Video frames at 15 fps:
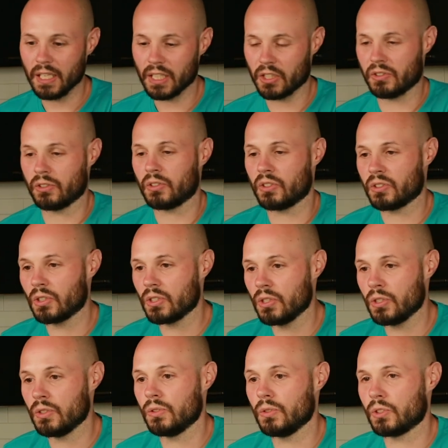because there are
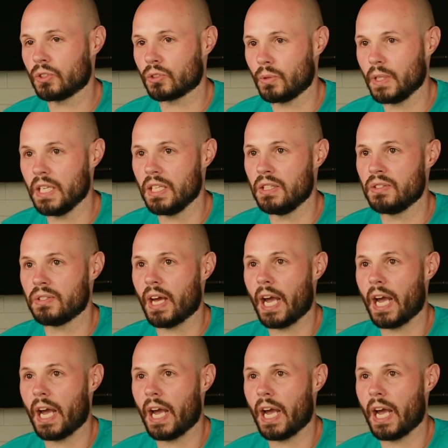certain screens